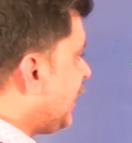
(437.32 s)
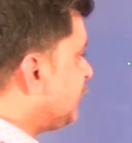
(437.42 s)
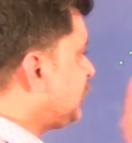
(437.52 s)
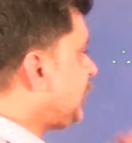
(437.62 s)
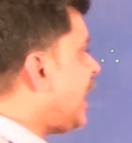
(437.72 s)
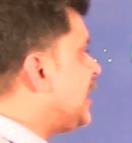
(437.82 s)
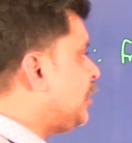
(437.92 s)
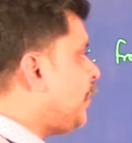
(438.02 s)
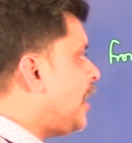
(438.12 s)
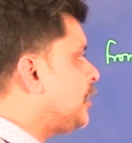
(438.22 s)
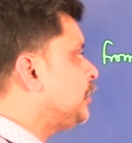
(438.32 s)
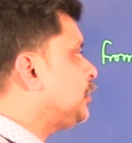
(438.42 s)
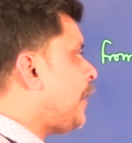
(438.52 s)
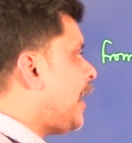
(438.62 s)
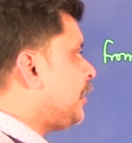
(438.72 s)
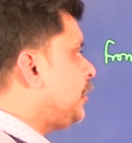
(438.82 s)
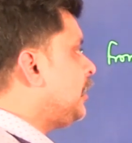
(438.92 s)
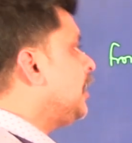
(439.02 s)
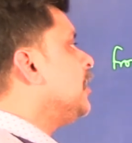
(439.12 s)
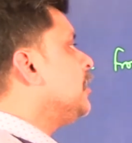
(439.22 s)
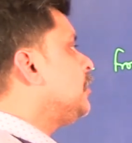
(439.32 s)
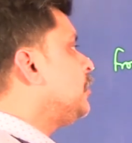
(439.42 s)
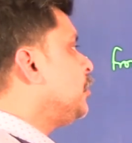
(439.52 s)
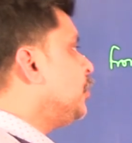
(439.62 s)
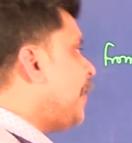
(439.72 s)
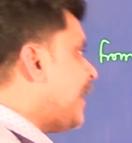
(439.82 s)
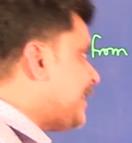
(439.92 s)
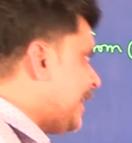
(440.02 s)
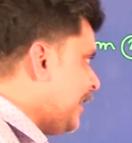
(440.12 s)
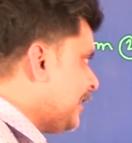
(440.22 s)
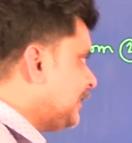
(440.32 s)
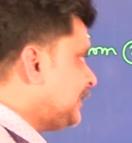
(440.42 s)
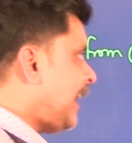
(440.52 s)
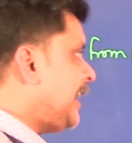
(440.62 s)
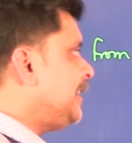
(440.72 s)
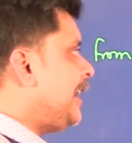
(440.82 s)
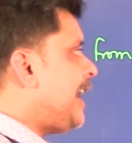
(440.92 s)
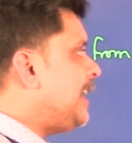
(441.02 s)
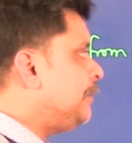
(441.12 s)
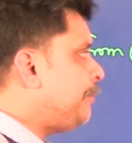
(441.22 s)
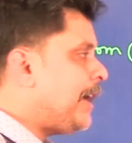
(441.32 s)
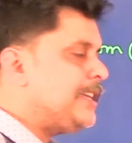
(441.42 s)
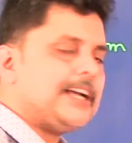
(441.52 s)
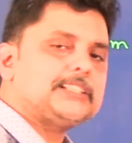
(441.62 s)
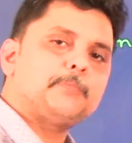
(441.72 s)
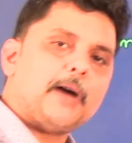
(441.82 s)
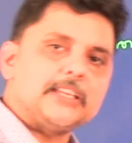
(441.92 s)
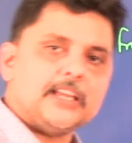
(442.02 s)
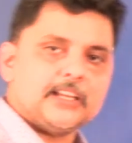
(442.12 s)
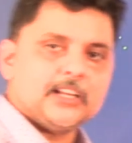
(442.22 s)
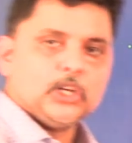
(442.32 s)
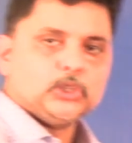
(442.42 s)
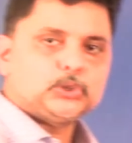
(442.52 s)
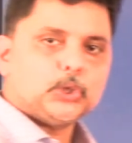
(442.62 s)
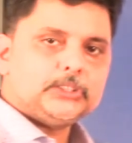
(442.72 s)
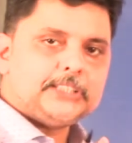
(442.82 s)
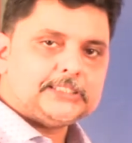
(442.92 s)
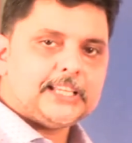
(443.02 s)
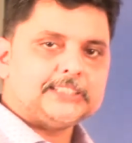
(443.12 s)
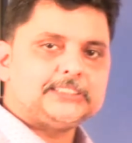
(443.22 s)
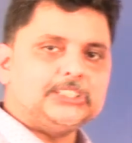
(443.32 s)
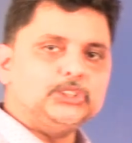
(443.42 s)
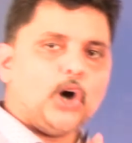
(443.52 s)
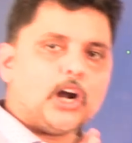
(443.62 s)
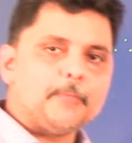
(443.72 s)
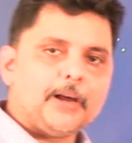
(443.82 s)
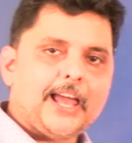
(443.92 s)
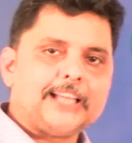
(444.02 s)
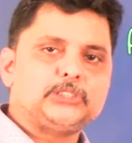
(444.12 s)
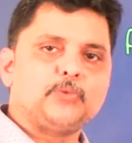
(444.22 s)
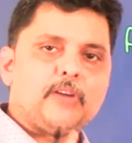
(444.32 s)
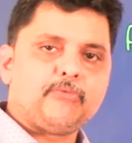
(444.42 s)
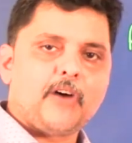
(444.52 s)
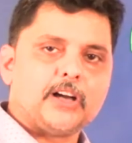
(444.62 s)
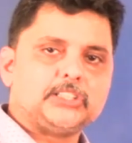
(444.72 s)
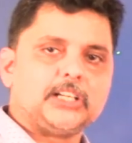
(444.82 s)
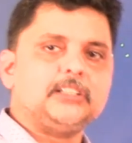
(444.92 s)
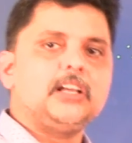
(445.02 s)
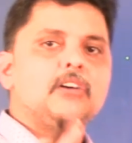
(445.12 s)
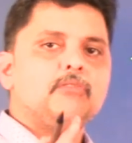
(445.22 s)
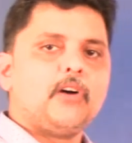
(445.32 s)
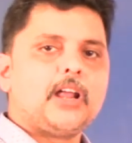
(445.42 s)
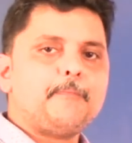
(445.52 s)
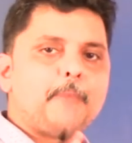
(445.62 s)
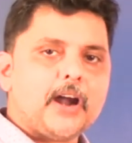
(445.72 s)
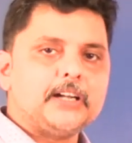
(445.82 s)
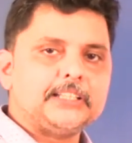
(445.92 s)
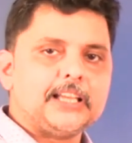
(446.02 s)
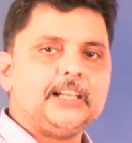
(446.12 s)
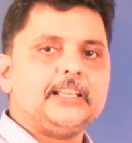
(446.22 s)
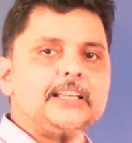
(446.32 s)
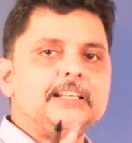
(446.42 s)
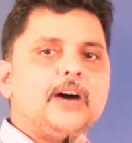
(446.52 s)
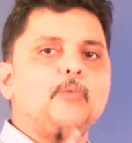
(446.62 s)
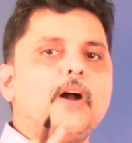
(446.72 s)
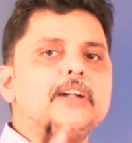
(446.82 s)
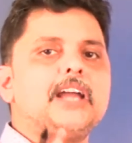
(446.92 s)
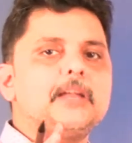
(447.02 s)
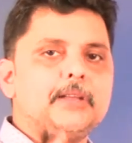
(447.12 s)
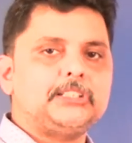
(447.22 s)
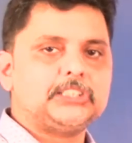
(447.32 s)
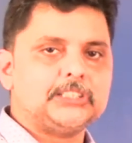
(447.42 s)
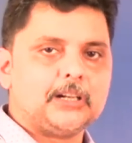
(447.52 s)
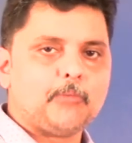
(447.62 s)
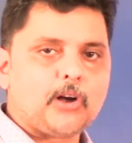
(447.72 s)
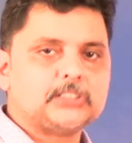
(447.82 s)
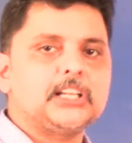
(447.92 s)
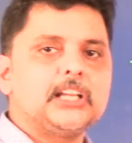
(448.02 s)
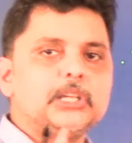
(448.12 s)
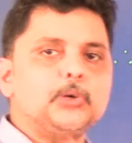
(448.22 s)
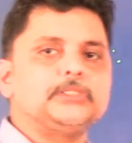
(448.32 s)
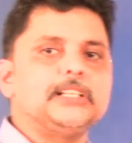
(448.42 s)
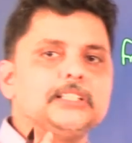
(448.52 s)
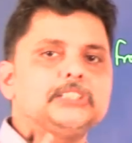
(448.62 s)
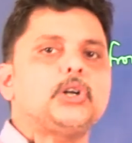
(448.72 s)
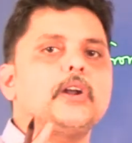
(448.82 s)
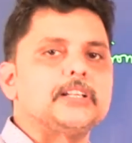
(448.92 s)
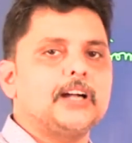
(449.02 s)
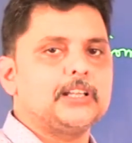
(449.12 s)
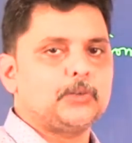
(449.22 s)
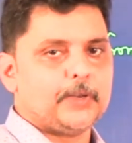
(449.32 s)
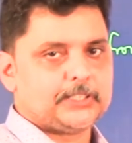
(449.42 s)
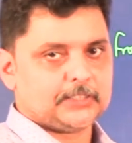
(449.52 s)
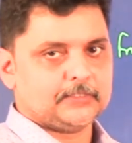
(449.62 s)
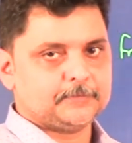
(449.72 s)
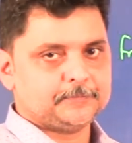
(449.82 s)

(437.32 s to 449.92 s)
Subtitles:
becomes chi equal to square root 2 by a sin n pi x by a. So this is the normalized wave function for a particle in a one-dimensional box using the Schrodinger equation.